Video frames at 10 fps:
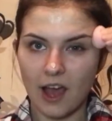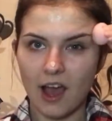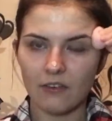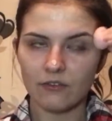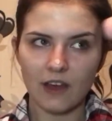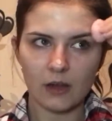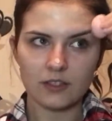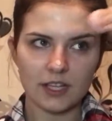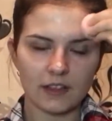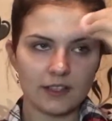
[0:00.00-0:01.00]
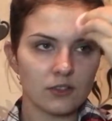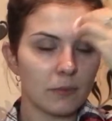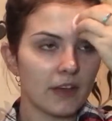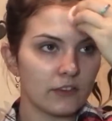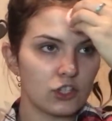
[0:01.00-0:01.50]
I have found a little
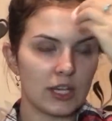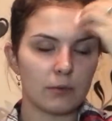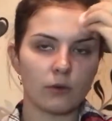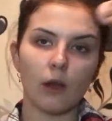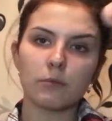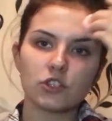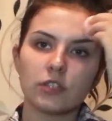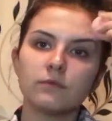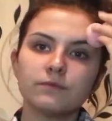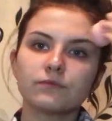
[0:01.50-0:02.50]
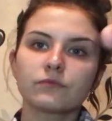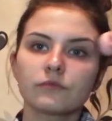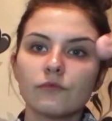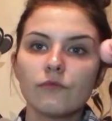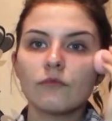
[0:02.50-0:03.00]
bit of a cheaper option.
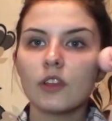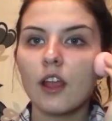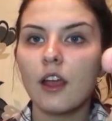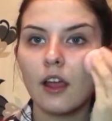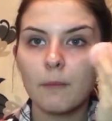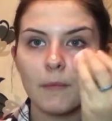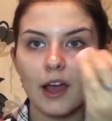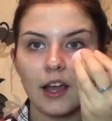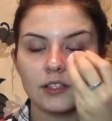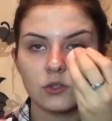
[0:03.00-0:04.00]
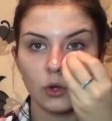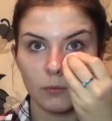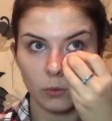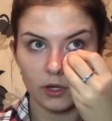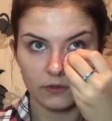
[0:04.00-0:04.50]
I saw
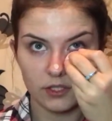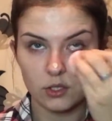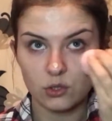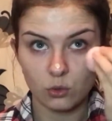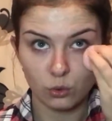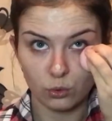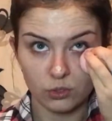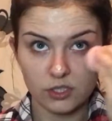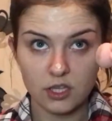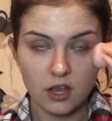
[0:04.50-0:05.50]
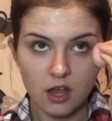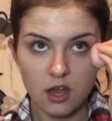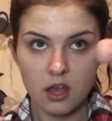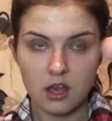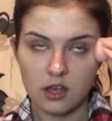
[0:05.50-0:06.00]
in one of the stores,
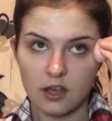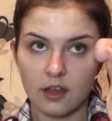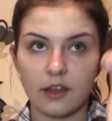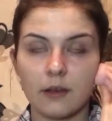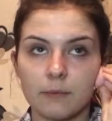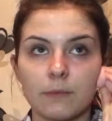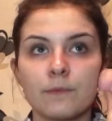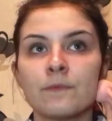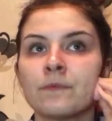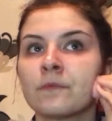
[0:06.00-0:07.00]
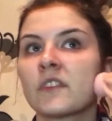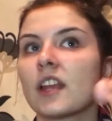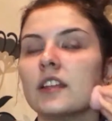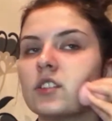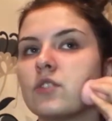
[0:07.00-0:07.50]
and
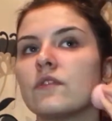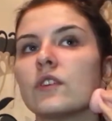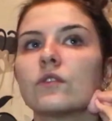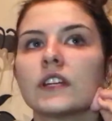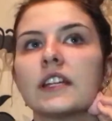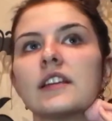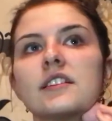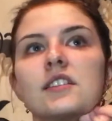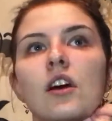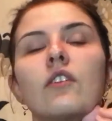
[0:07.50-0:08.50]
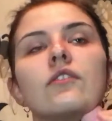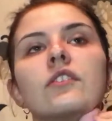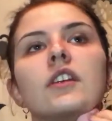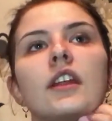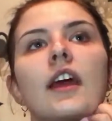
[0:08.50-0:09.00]
they do feel really
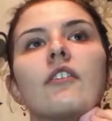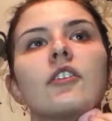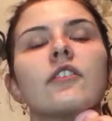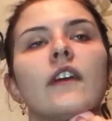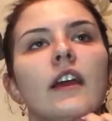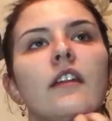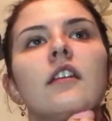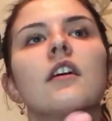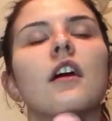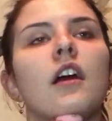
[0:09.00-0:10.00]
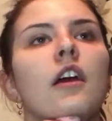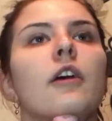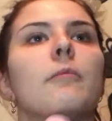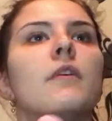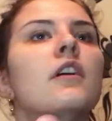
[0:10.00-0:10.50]
soft and everything.
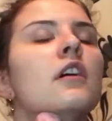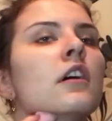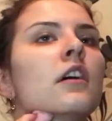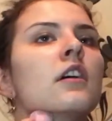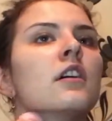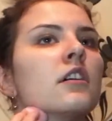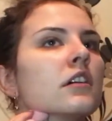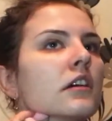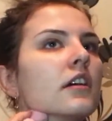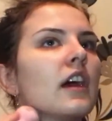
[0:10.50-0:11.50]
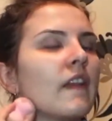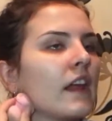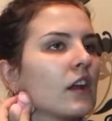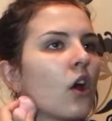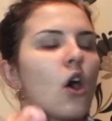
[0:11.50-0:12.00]
And then
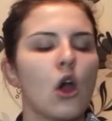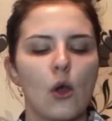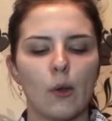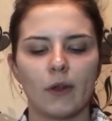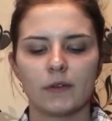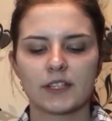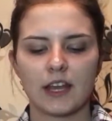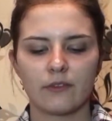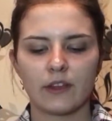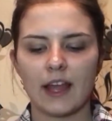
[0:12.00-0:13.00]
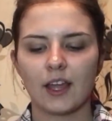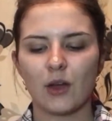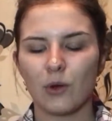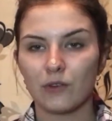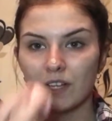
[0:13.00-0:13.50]
I got home and I was kind of like,
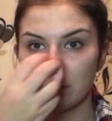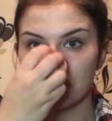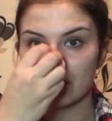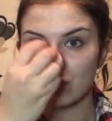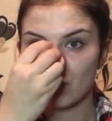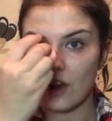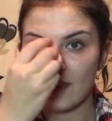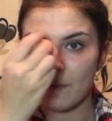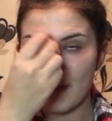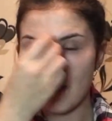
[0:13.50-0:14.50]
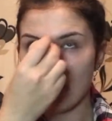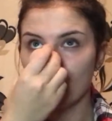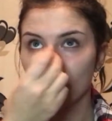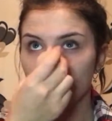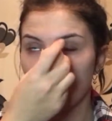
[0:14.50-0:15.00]
oh, I really want to try them
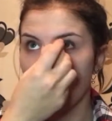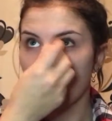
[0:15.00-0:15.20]
out.